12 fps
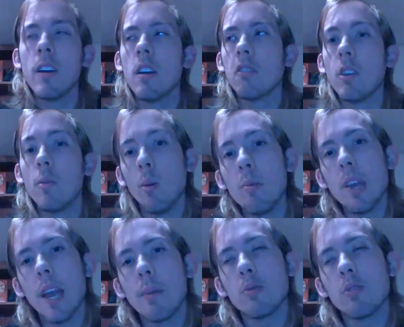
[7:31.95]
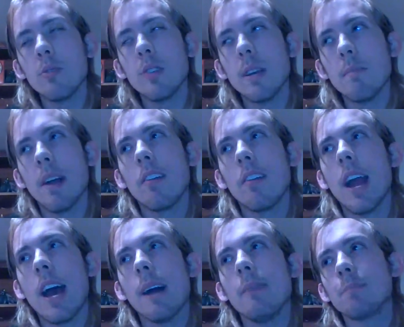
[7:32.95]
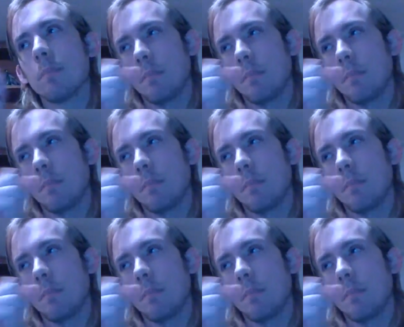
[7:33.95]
So you will be able to get better at